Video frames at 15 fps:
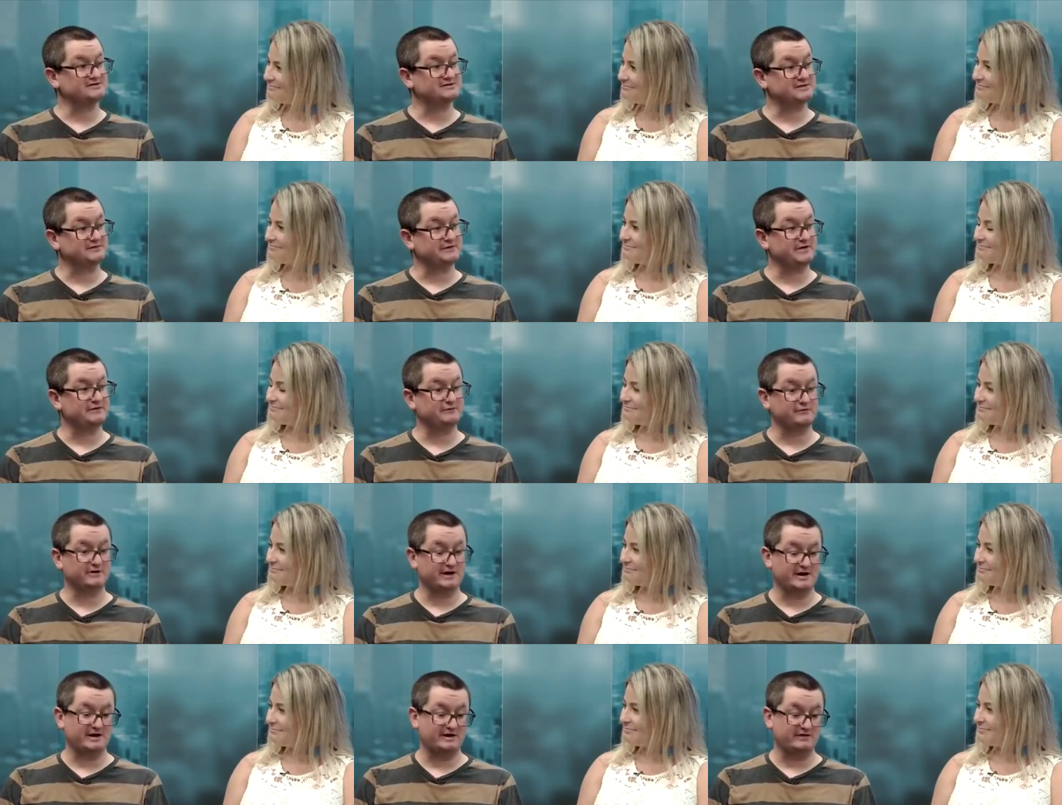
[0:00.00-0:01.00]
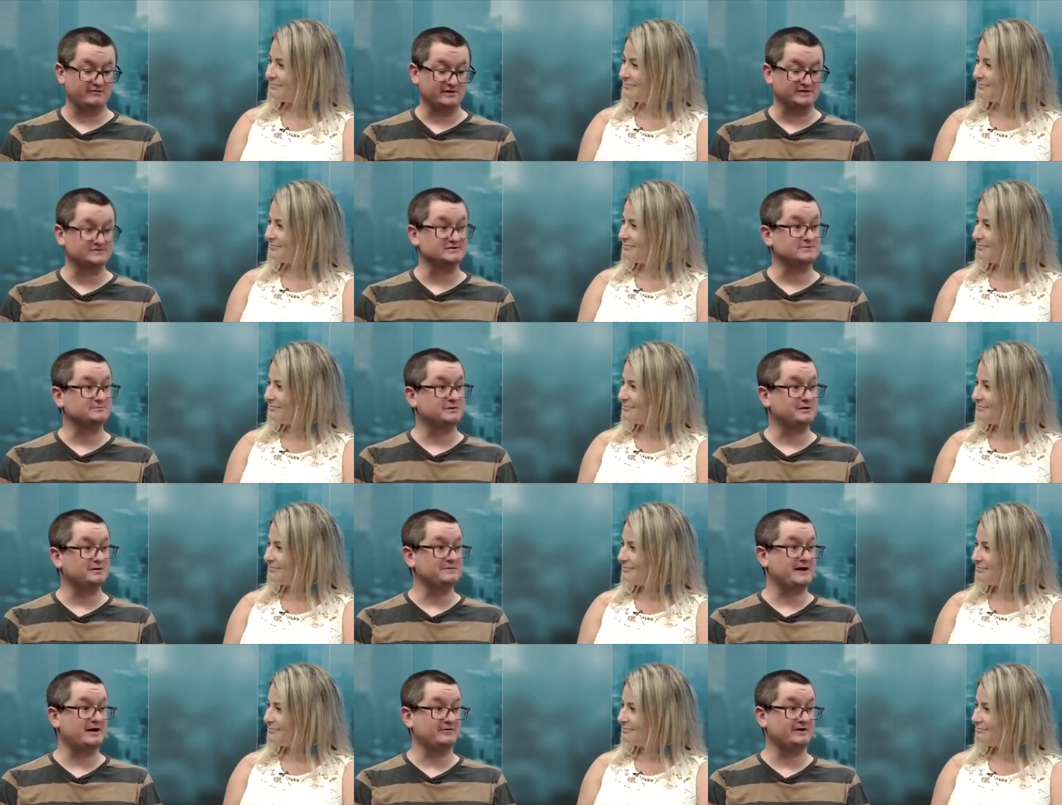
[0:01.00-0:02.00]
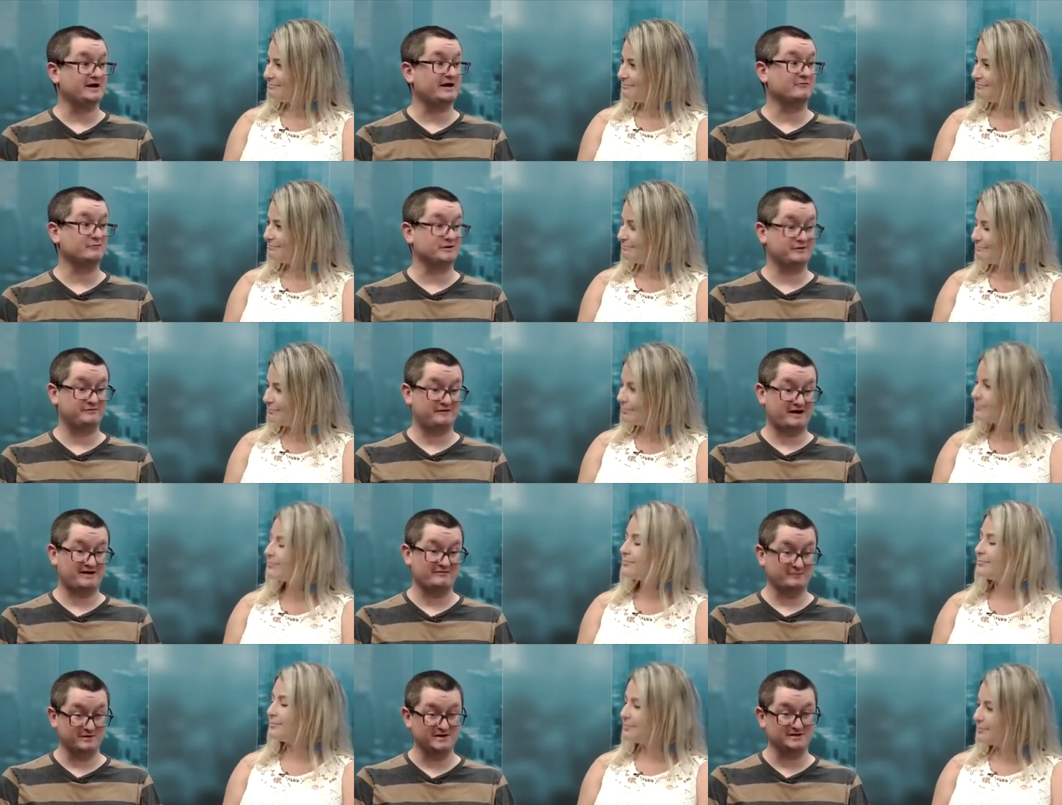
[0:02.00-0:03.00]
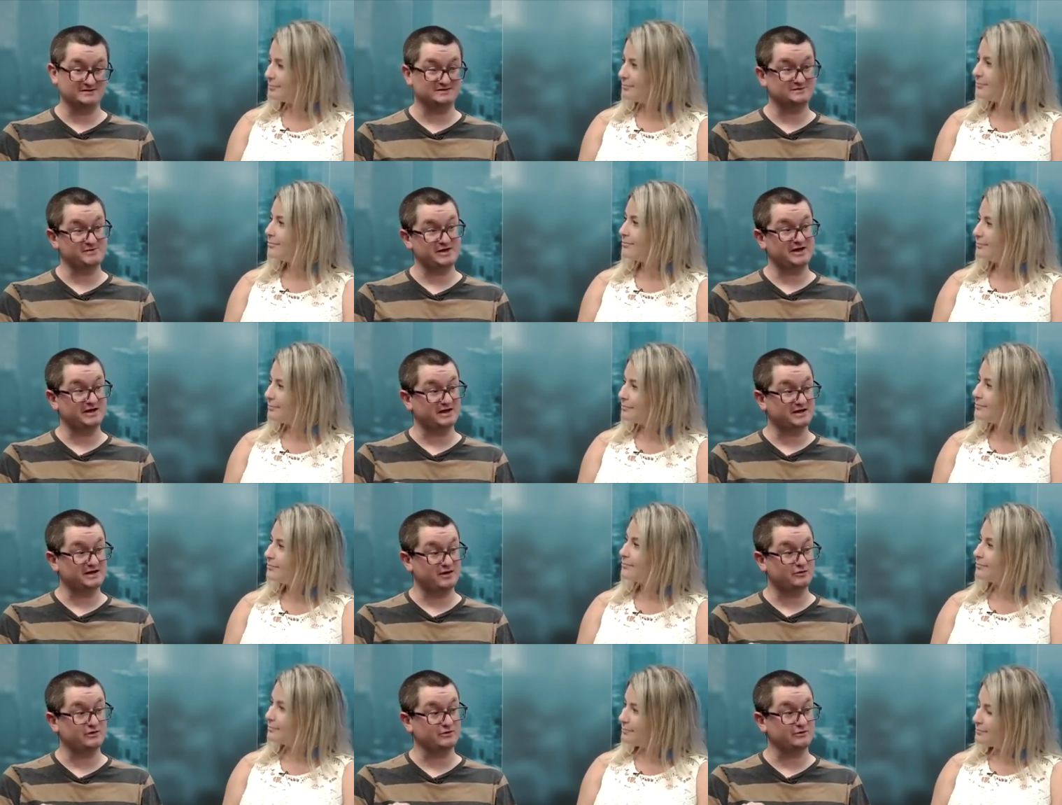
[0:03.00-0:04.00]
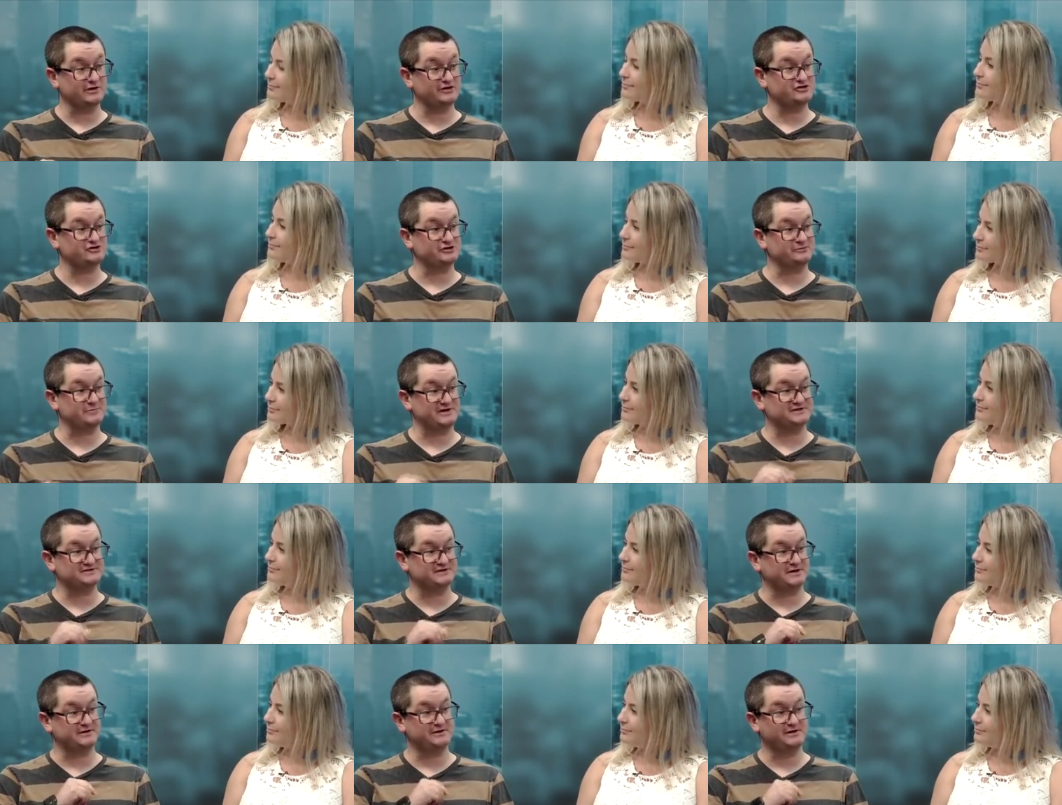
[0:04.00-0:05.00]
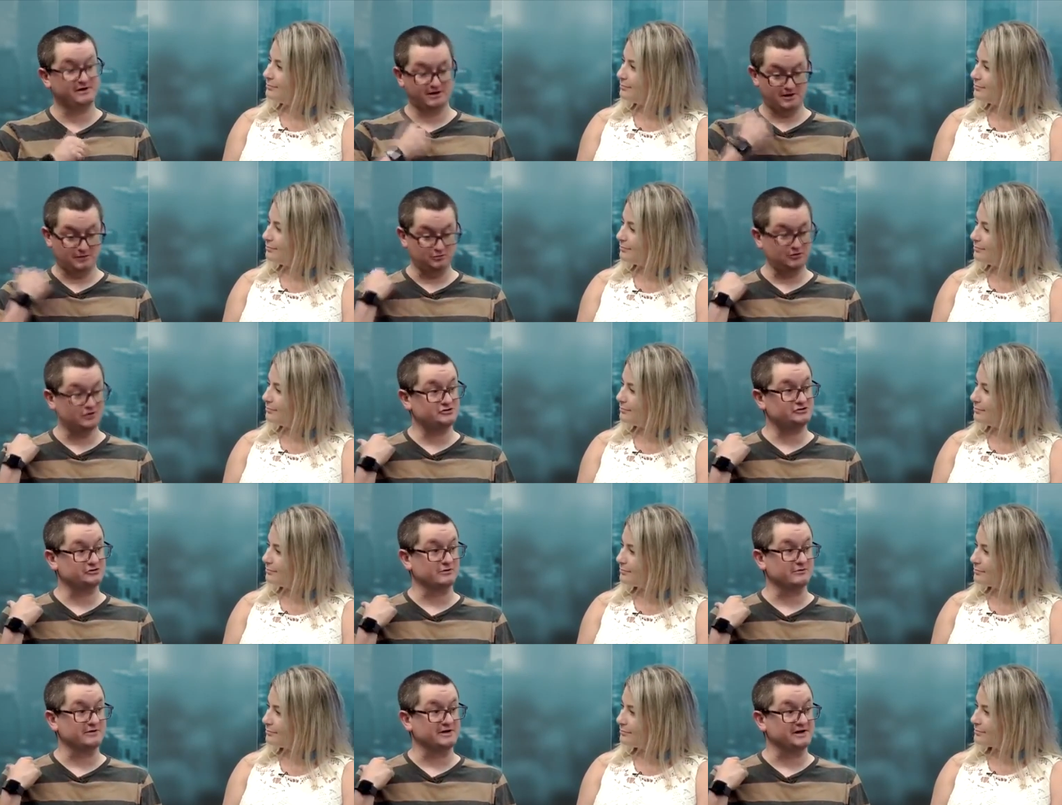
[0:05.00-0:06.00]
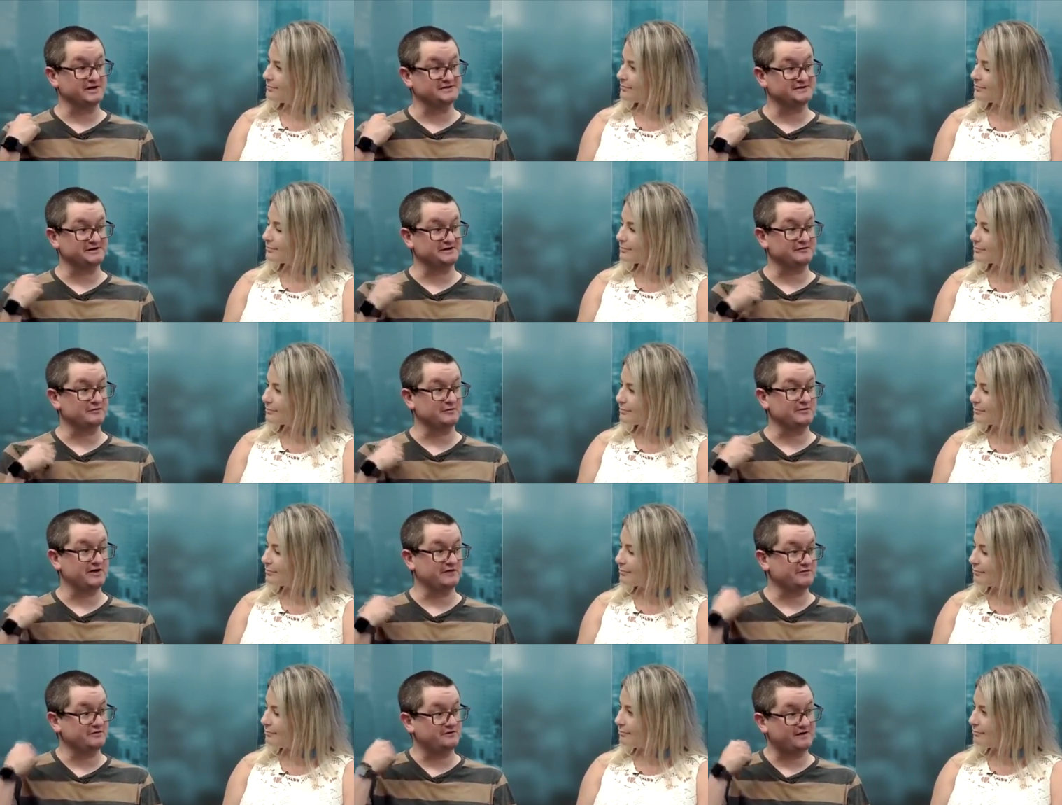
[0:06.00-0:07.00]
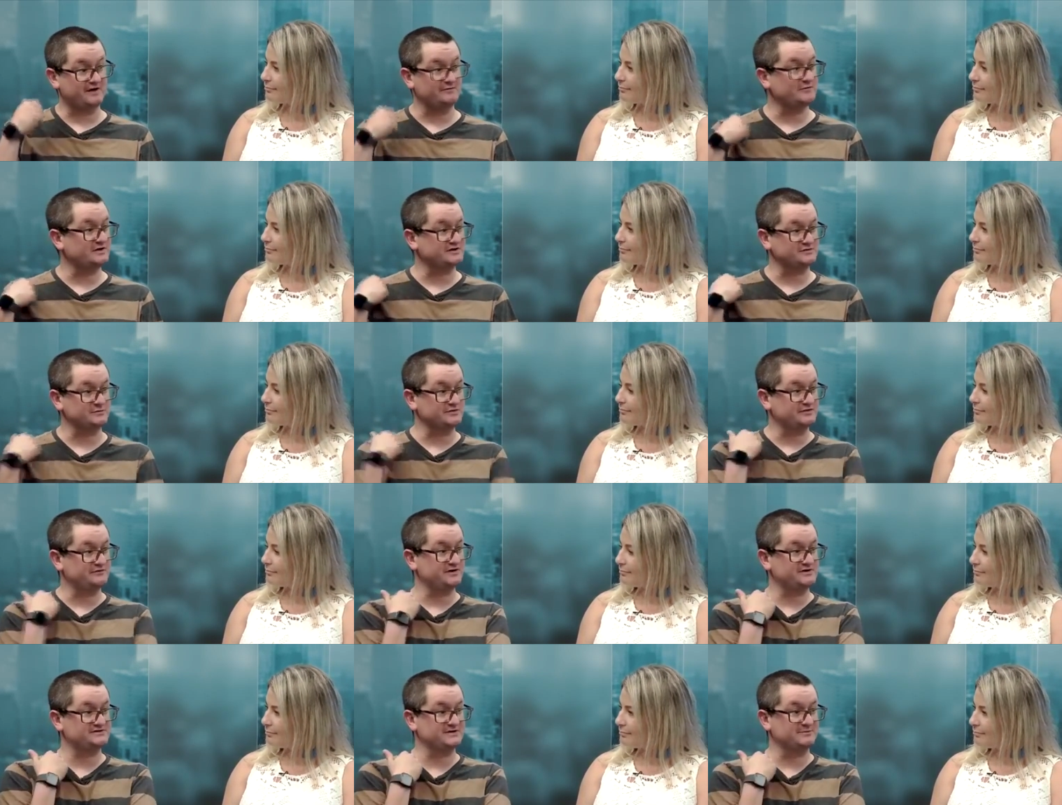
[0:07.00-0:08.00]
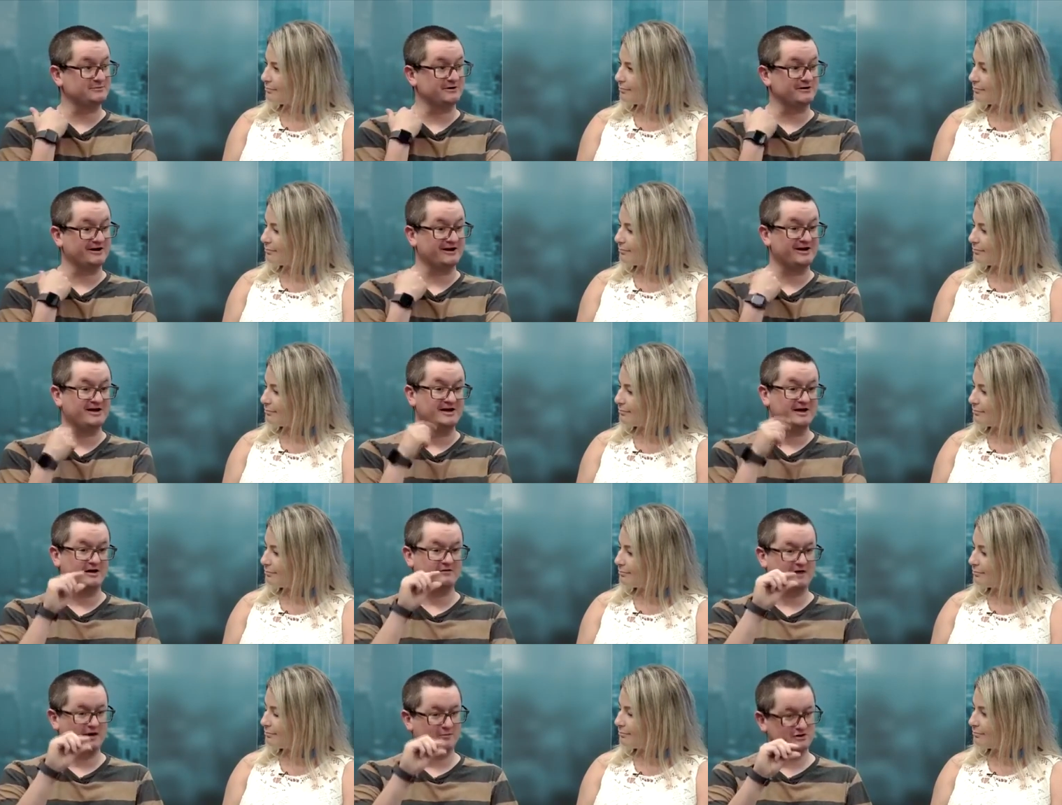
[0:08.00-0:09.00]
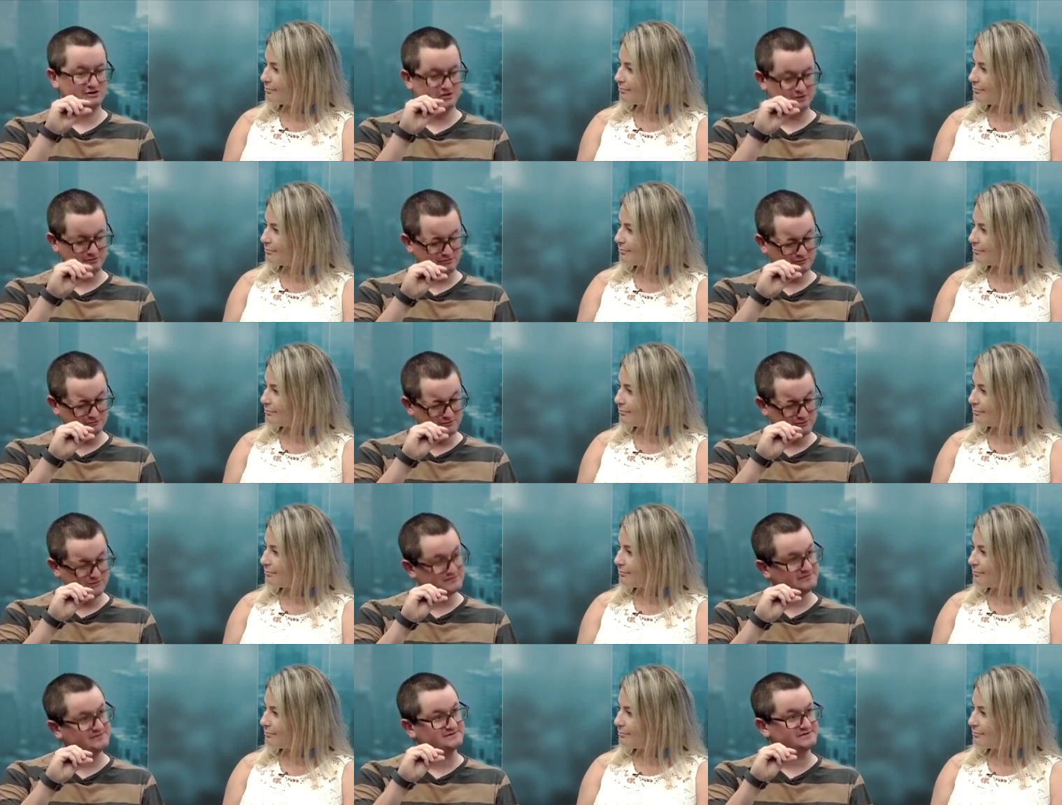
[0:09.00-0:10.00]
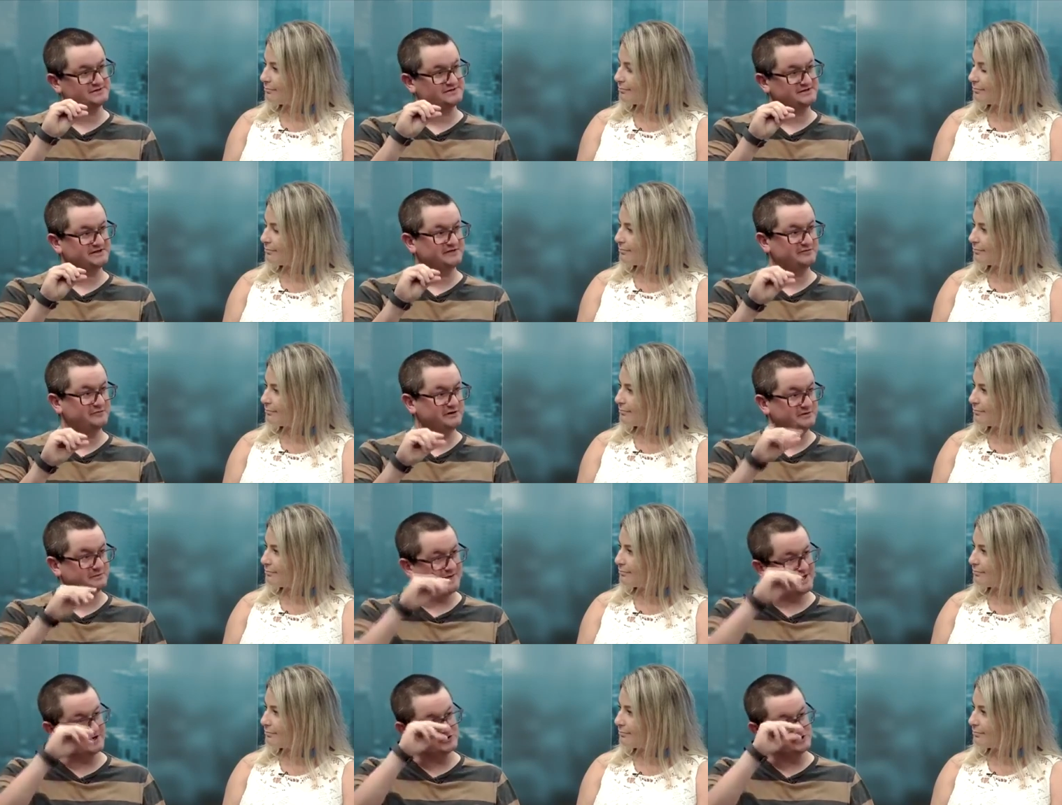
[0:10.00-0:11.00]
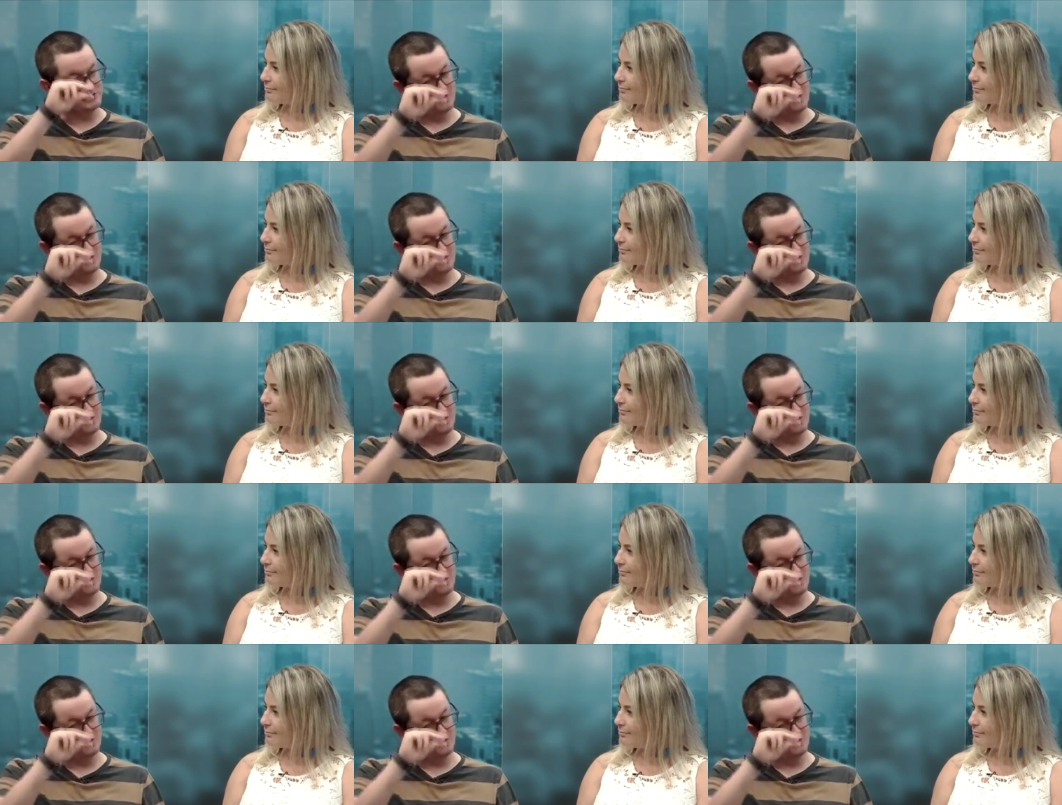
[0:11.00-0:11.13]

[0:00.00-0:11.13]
Speaker 1: And thankfully, I have an insulin pump now that every five minutes is making a calculation based on a blood sugar reading it's getting from me every five minutes from a device I'm wearing of how much a little dose of insulin to give me to manage it,